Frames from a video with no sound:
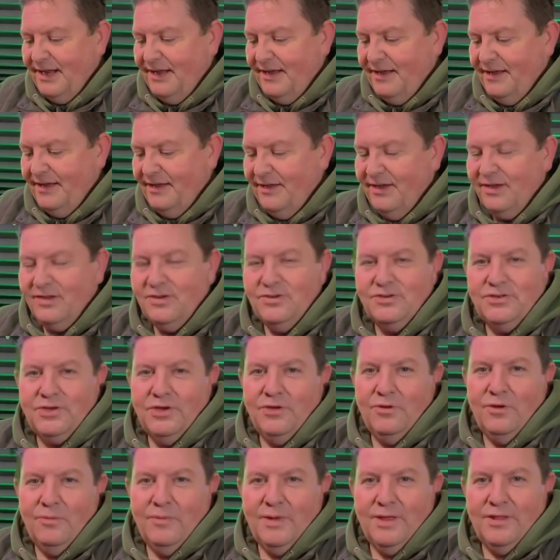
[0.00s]
I can show
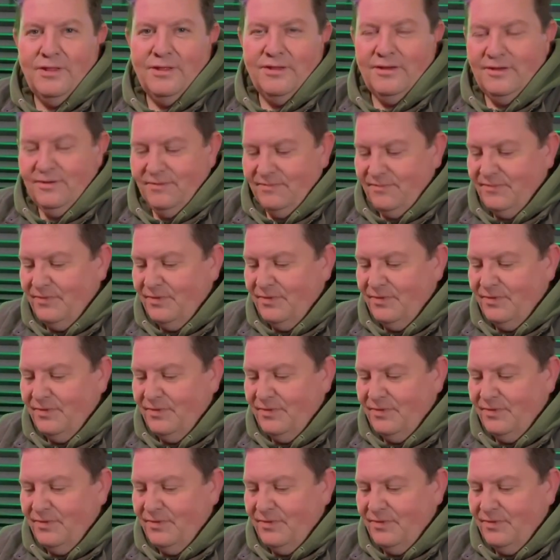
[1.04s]
you a bit of